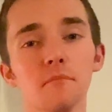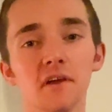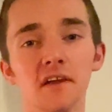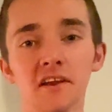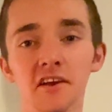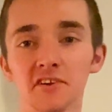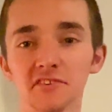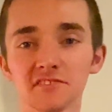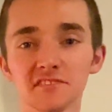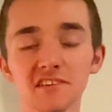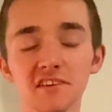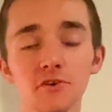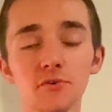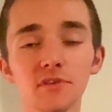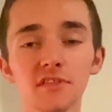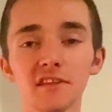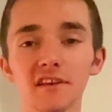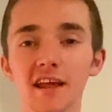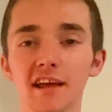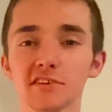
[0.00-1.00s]
and I'll see you in
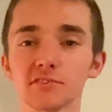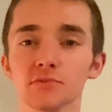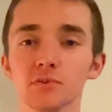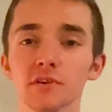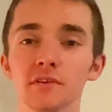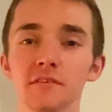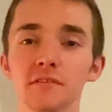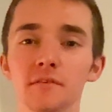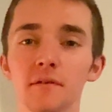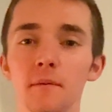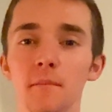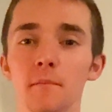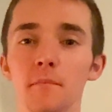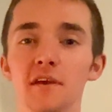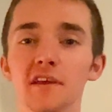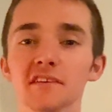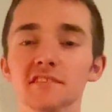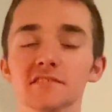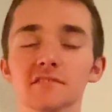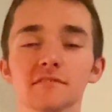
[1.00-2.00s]
the next one.
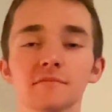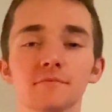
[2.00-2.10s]
Peace.